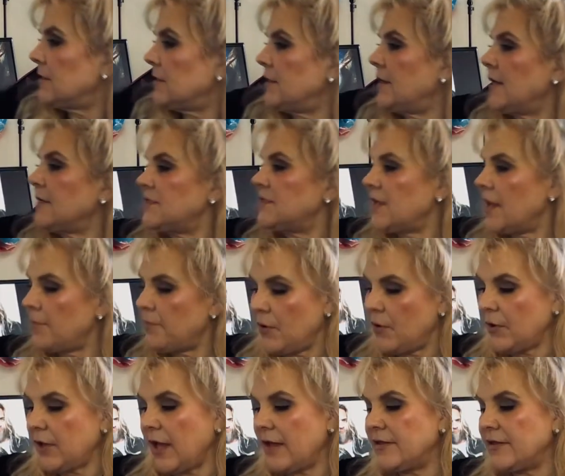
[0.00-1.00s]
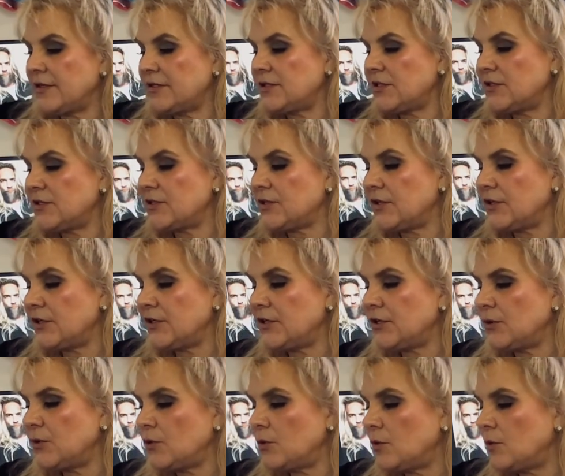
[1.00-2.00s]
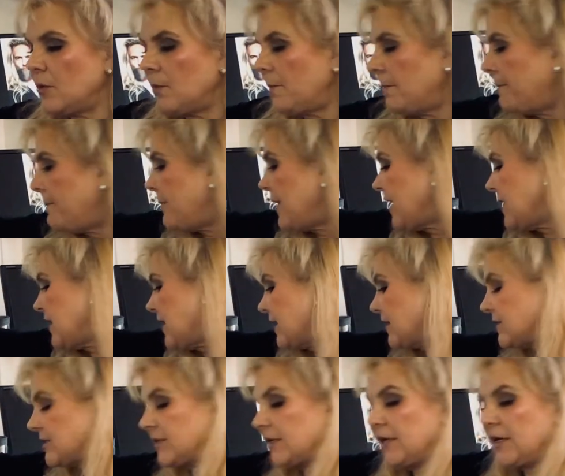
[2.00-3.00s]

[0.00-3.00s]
next up, okay, this is the new Bennett.